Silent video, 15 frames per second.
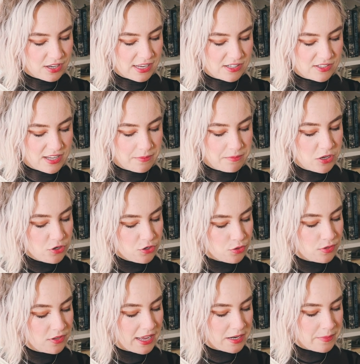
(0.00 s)
against their
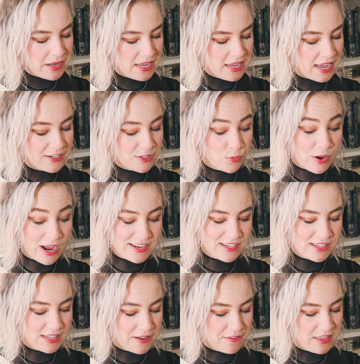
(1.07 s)
mutual enemy and a way
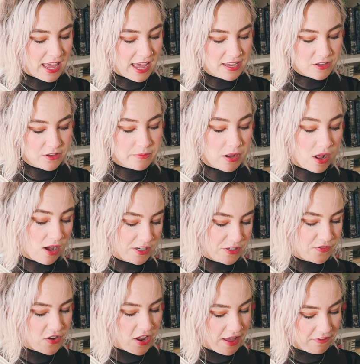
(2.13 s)
to leave the Agon
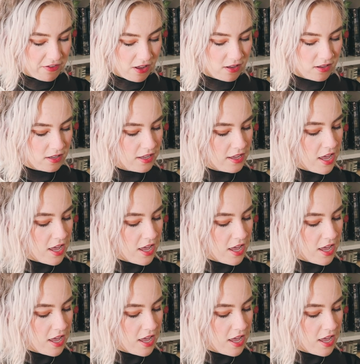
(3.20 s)
behind forever.